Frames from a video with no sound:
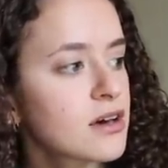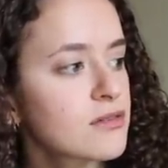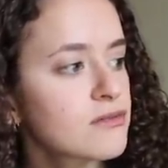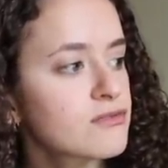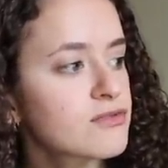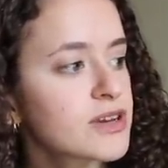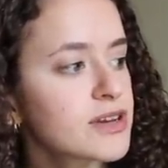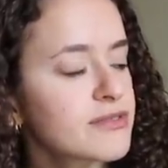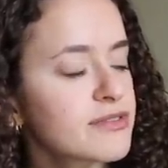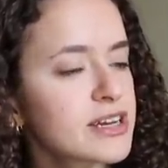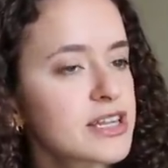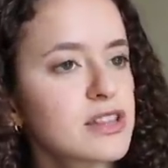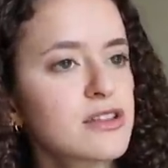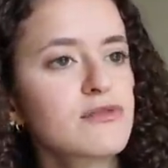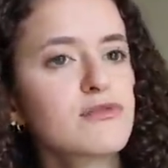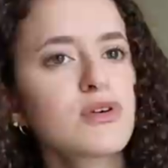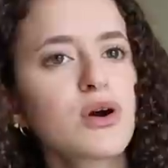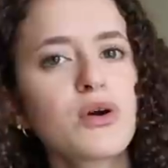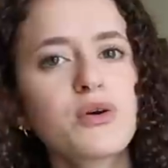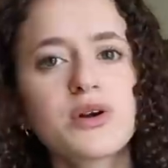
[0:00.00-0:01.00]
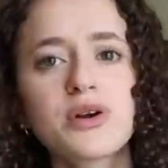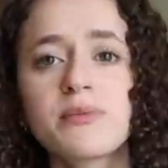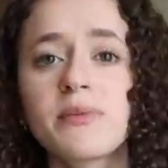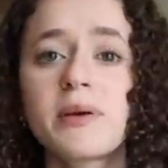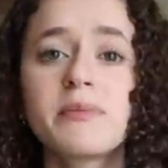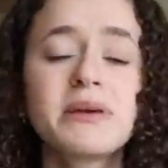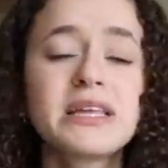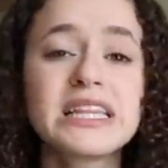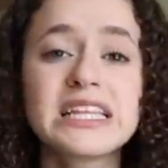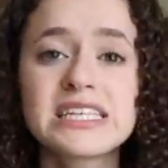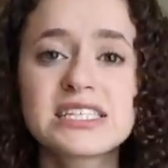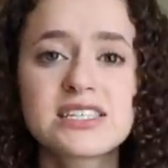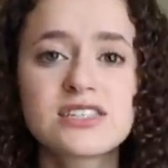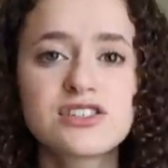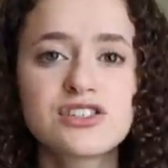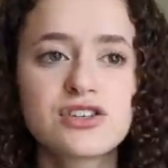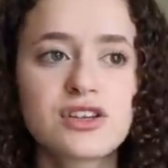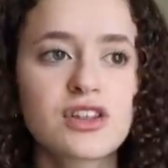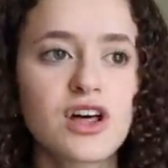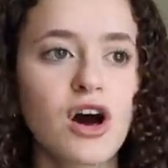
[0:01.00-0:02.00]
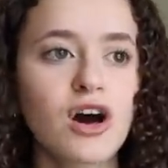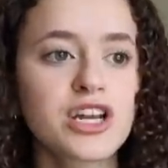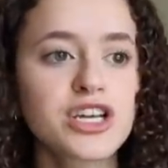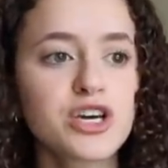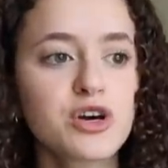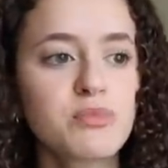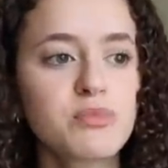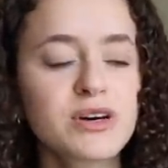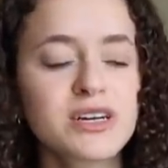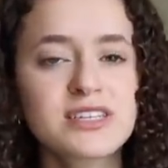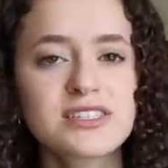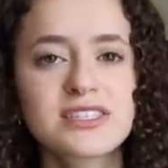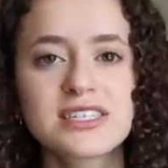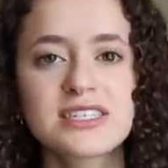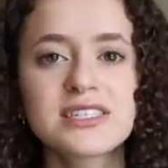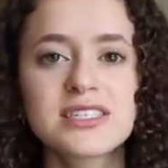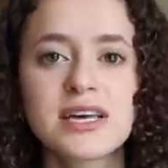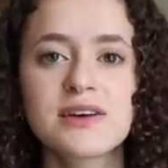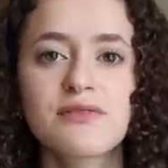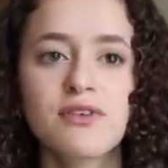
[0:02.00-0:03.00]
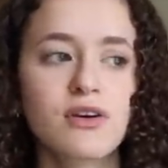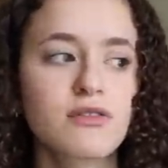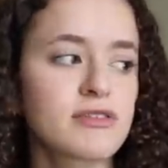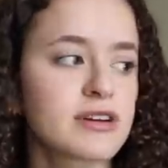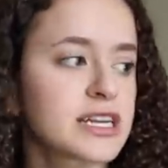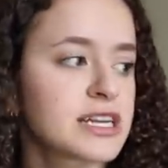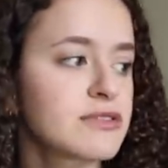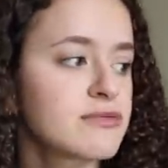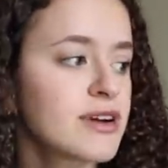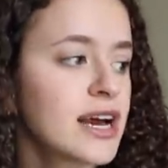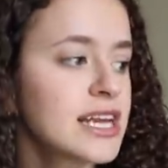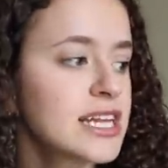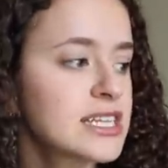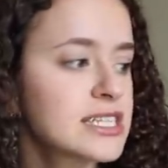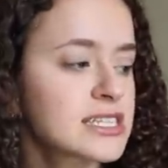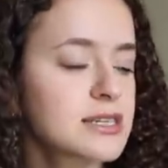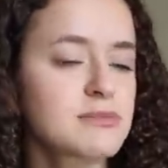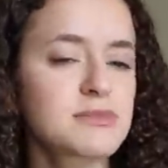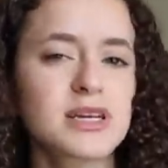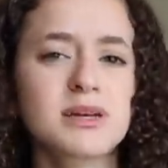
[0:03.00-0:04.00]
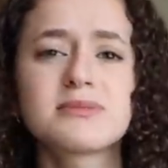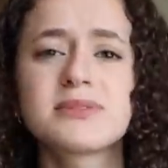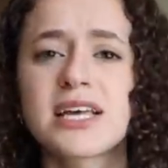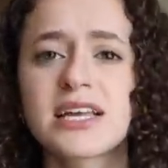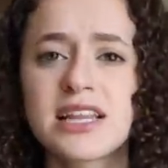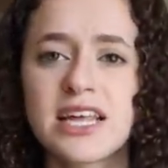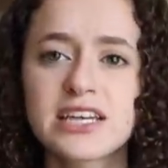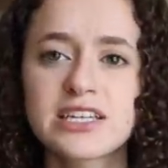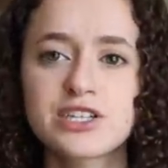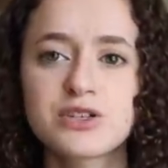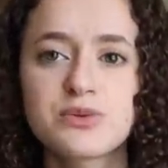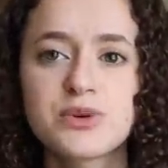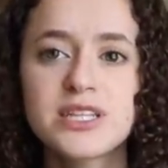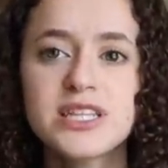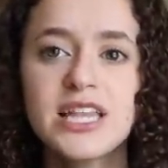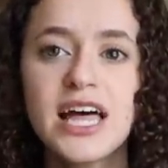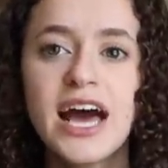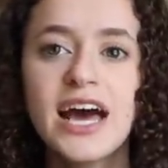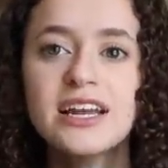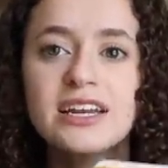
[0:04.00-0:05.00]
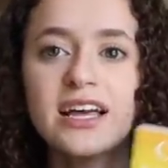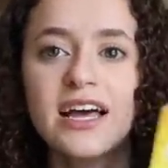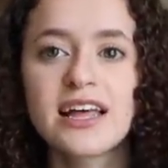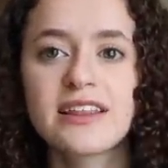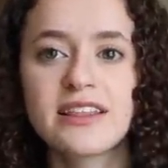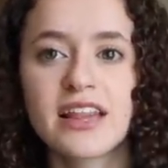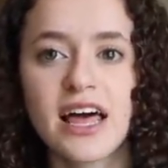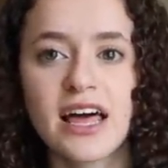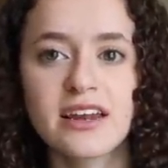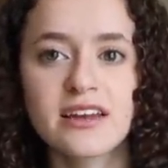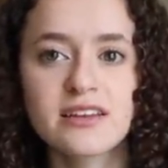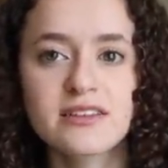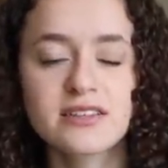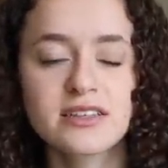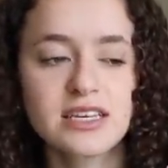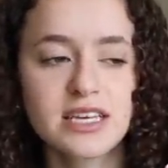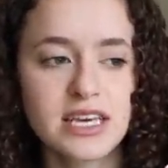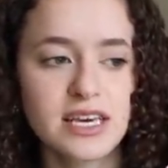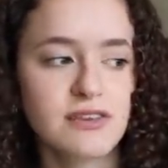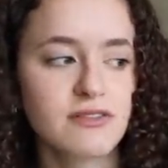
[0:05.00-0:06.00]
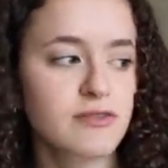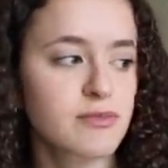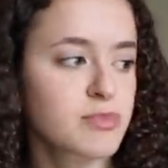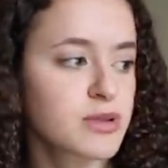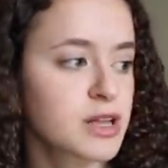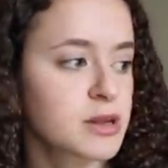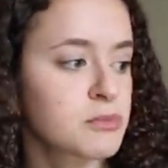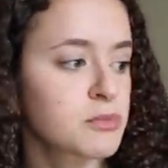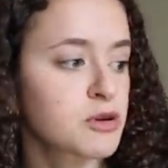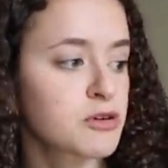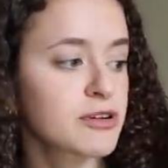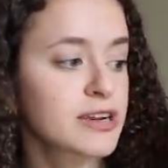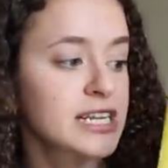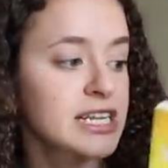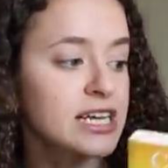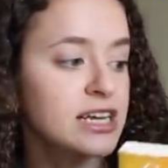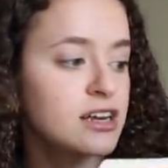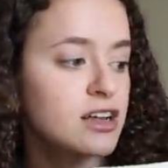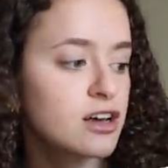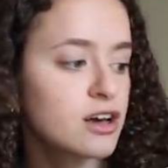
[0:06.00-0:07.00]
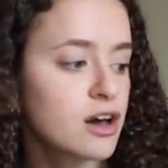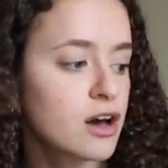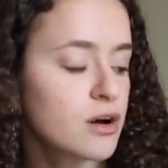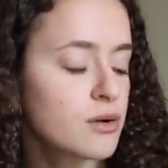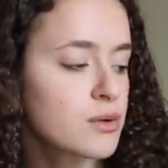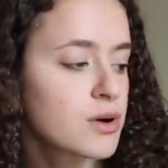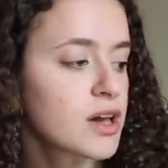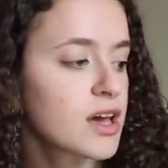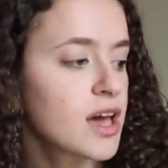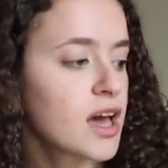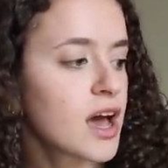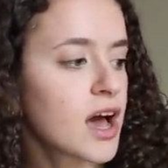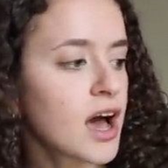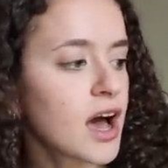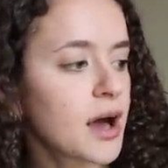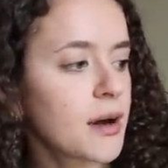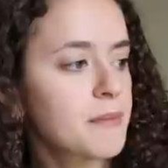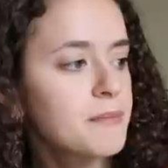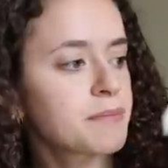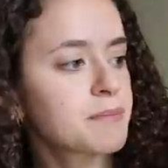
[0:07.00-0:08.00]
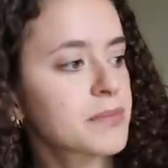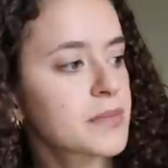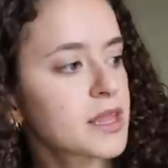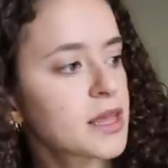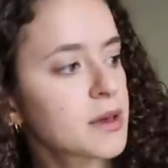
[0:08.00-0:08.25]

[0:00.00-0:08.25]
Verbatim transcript: reread The Road or maybe listen to the audiobook since I've already read it. Sometimes I like doing that and then give Blood Meridian a go. Um,